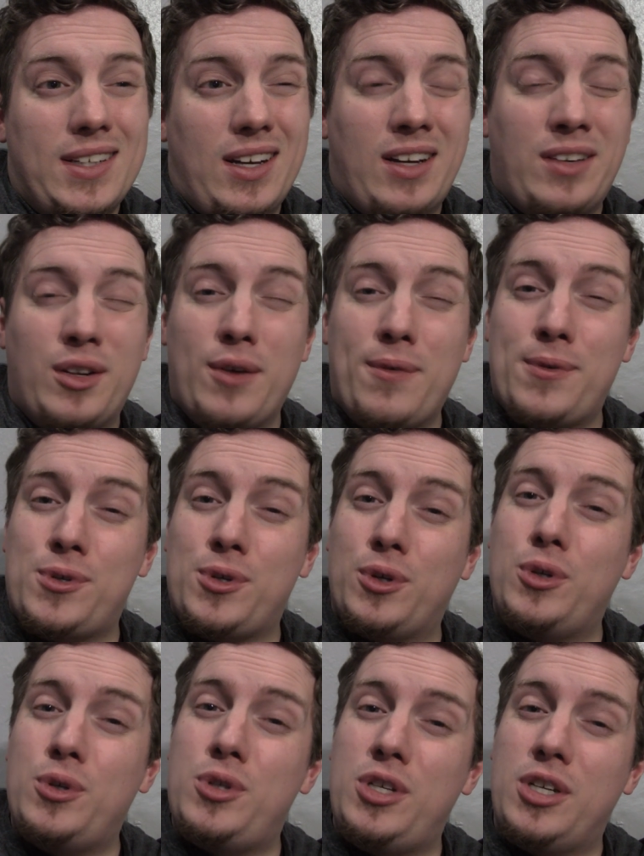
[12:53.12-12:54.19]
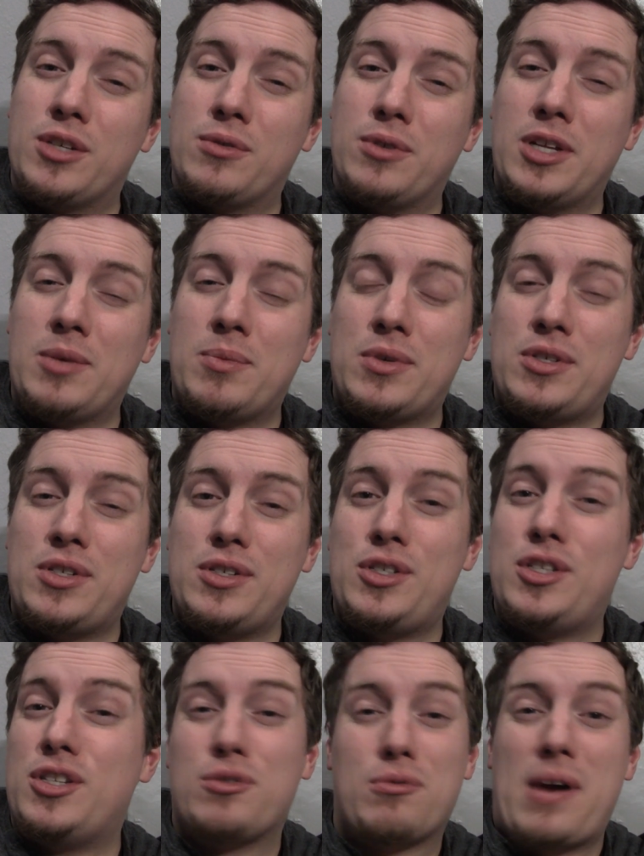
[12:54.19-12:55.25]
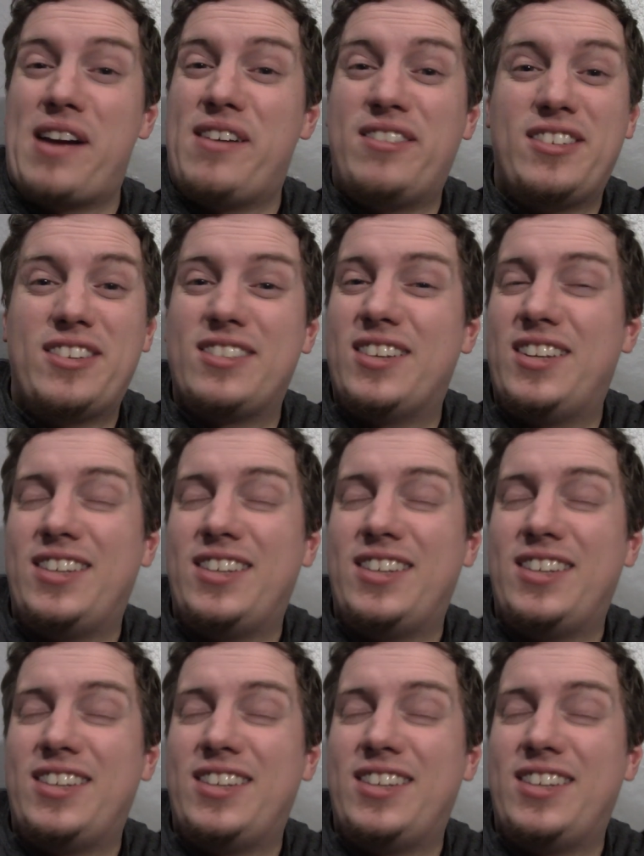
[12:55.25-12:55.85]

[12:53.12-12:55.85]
I'm not even sure who she is really, but she she's around,